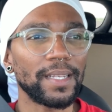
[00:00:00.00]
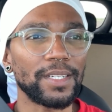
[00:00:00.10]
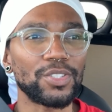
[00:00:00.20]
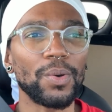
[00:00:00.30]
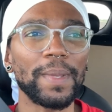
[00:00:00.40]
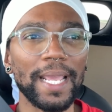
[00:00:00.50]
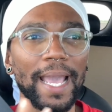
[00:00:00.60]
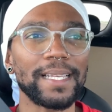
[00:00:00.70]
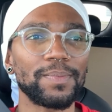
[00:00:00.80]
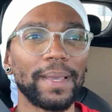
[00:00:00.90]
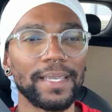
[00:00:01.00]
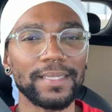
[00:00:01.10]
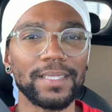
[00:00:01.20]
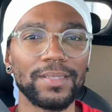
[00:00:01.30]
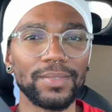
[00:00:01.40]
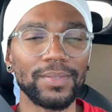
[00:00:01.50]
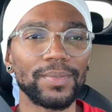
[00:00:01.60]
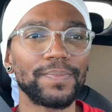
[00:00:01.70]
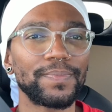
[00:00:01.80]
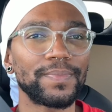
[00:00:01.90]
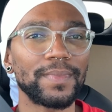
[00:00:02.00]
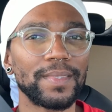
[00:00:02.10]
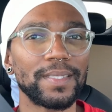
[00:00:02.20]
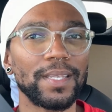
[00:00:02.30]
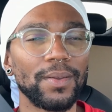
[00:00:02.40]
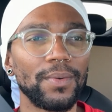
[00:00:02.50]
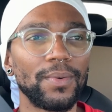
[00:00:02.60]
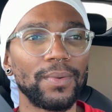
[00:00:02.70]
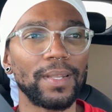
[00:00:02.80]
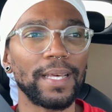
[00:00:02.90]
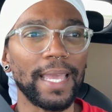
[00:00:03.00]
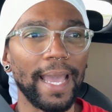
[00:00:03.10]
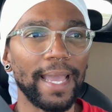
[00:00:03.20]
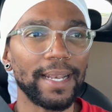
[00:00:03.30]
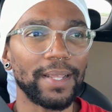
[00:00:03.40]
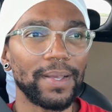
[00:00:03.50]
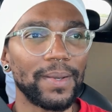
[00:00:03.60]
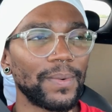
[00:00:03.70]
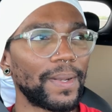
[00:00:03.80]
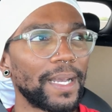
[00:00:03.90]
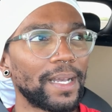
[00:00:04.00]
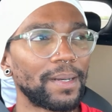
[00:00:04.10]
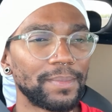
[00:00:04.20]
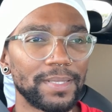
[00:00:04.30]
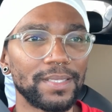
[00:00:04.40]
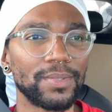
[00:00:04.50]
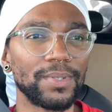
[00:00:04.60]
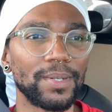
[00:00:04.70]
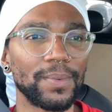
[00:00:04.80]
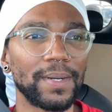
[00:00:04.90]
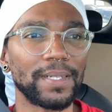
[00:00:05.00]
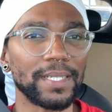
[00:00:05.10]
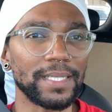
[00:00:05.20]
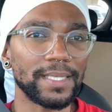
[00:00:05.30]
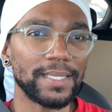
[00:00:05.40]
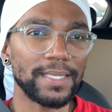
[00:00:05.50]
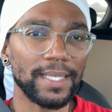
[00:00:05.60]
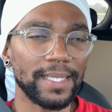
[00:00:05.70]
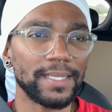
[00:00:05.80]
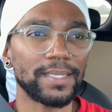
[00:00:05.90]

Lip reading: there's so many aspects to look at when it comes to your wellness.